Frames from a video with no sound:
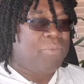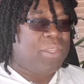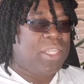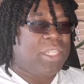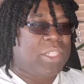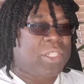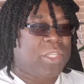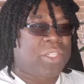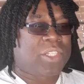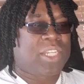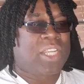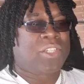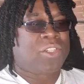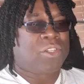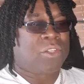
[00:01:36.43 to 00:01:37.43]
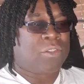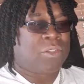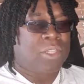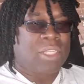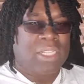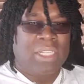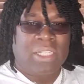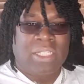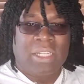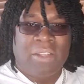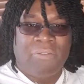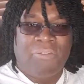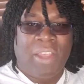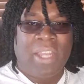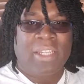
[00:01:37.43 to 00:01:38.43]
these succession, these
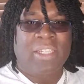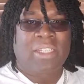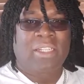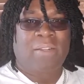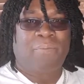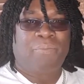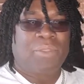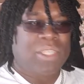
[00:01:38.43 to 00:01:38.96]
events,